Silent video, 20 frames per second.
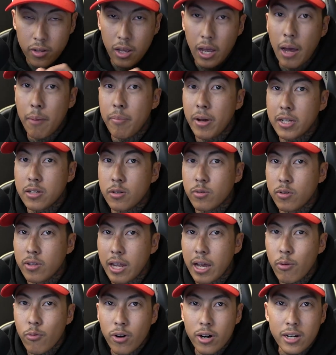I bet you
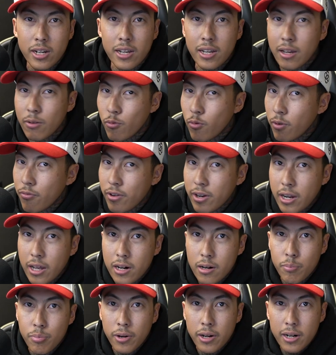networking with
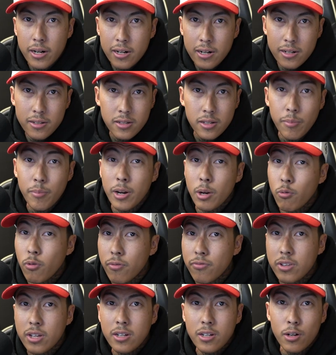another printer and somebody
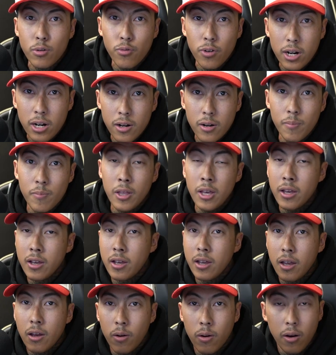within your realm
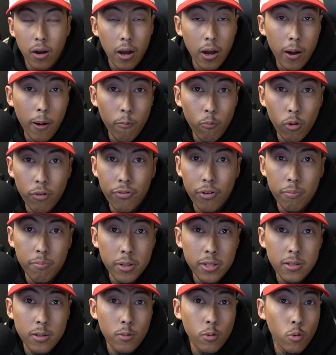um, with a
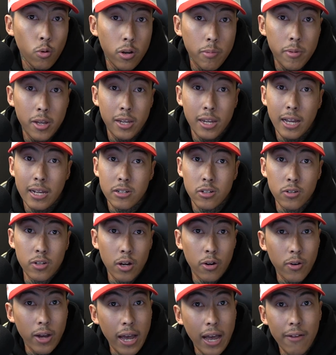piece of equipment that you
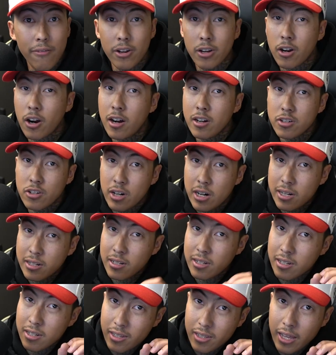don't have and
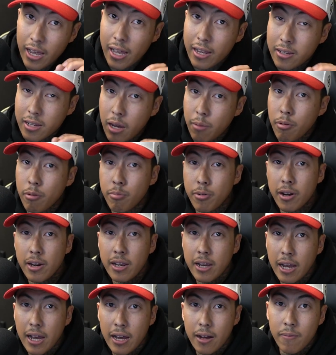contracting that type of
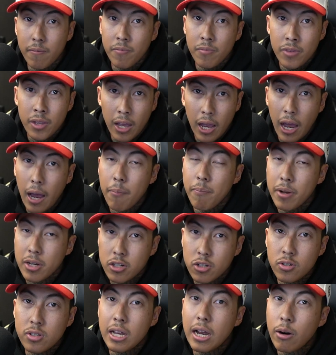printing out, I
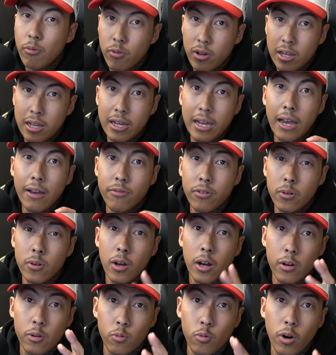bet you that really gave you
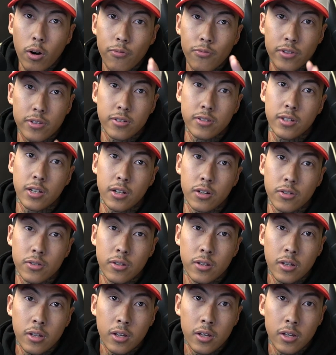a growth in
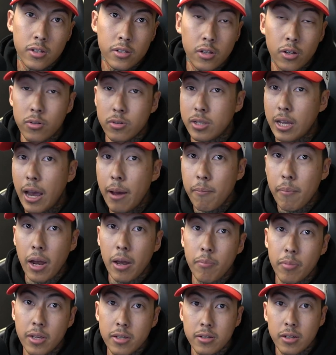sales. So that
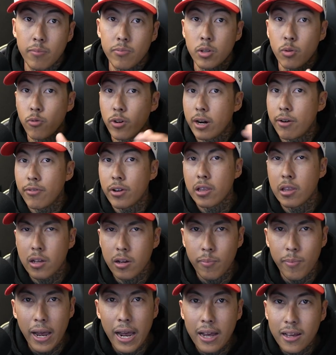might be something whenever you
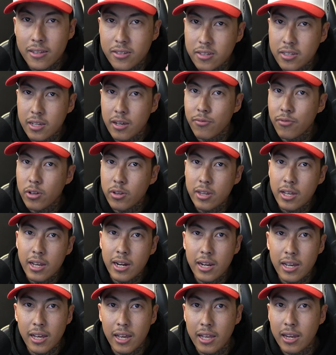look back and see if you did
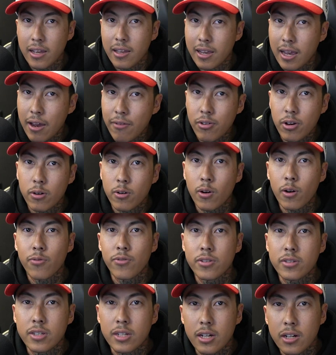it and it gave you a growth
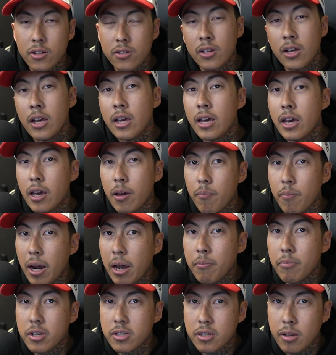in sales, it
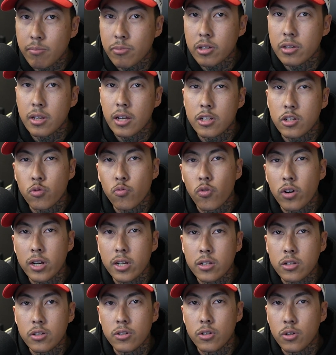might be something that you
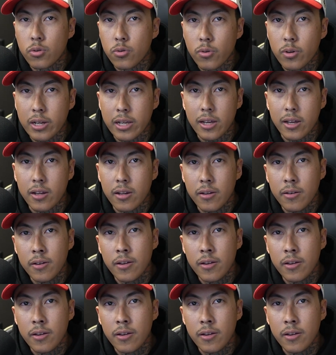wanted to do again.